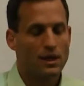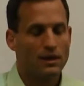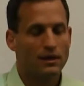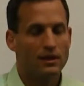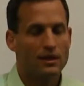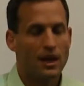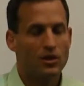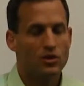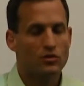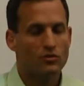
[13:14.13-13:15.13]
set an
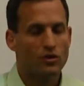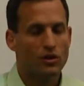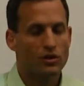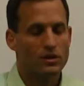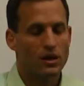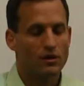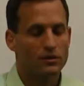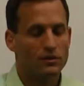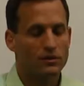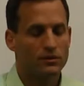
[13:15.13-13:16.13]
intention for
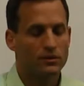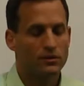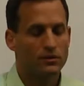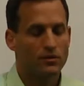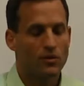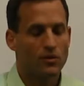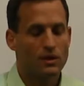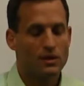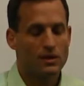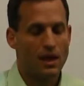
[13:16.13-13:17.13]
yourself
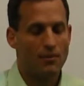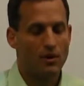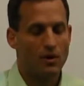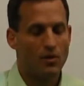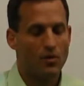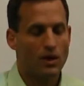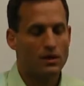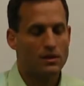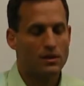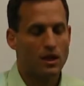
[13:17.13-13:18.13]
for this seminar.
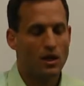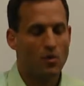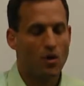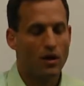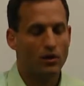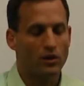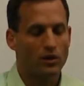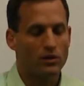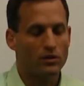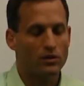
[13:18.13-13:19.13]
What is it that you want to
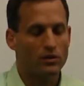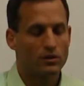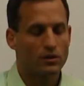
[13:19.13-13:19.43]
learn?